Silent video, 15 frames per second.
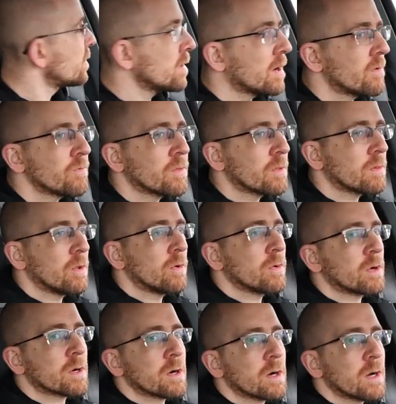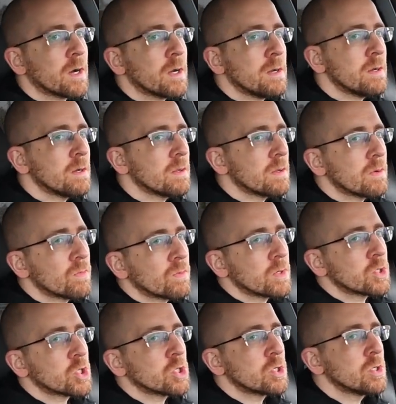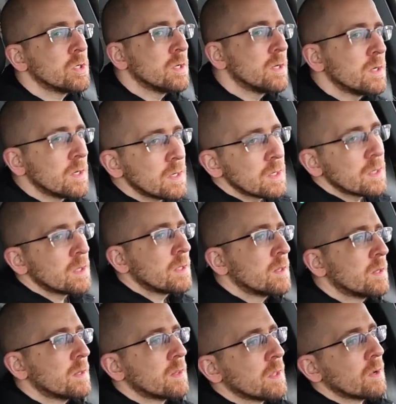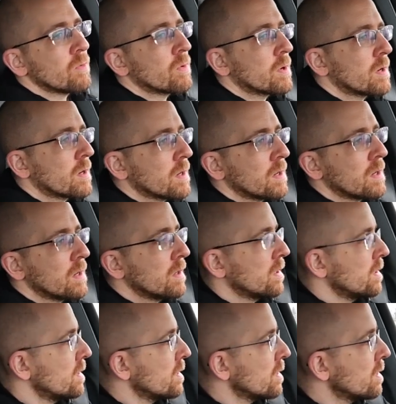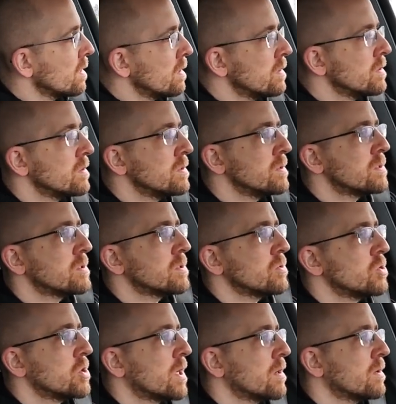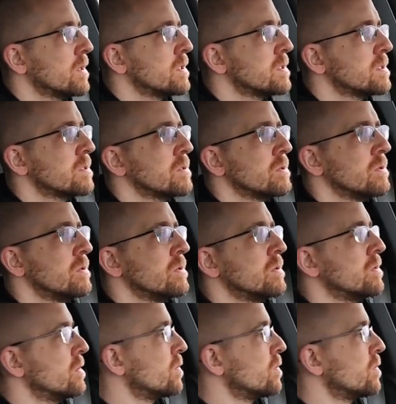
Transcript: off the loaner car, which they were so generous to